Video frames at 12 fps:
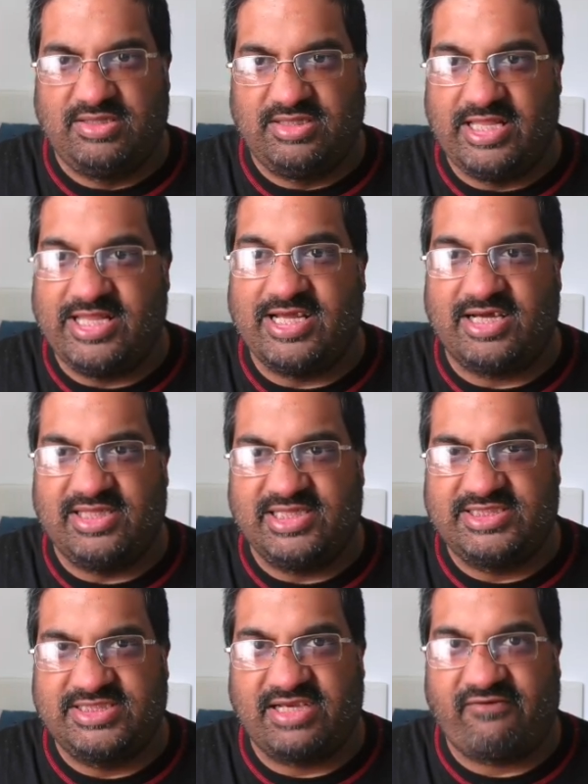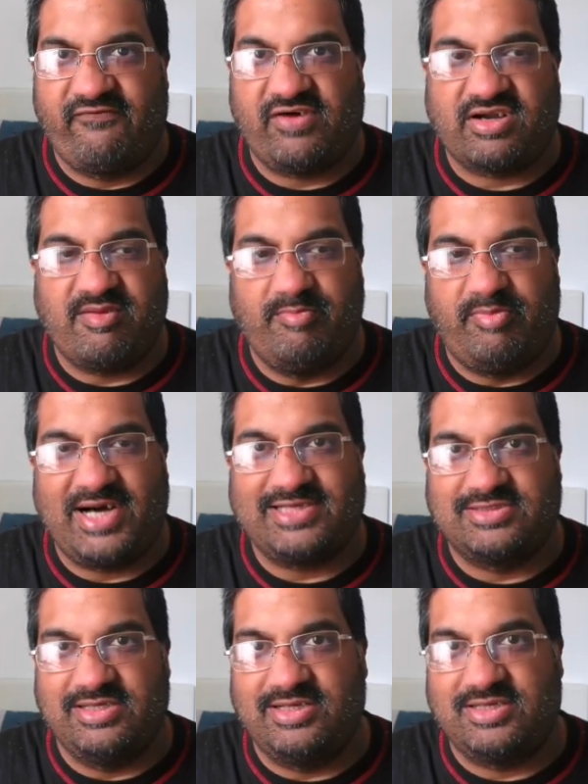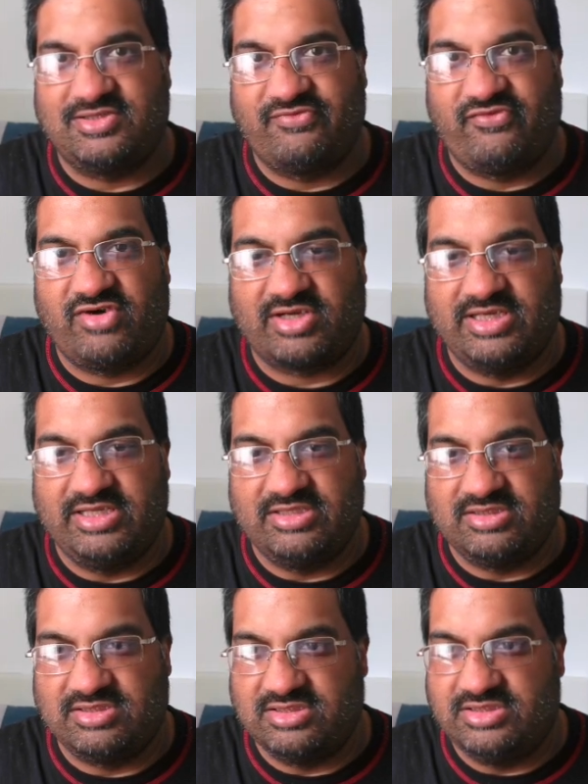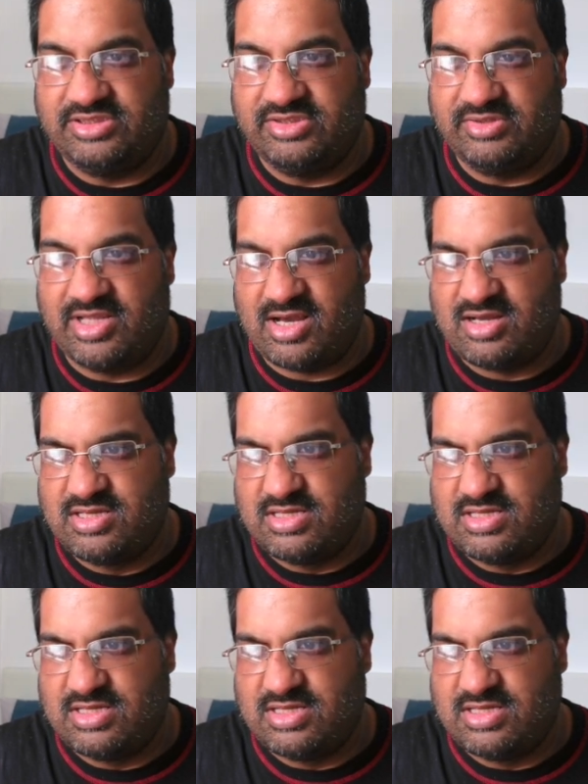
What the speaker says: And this sick fucking bastard had to fucking do that.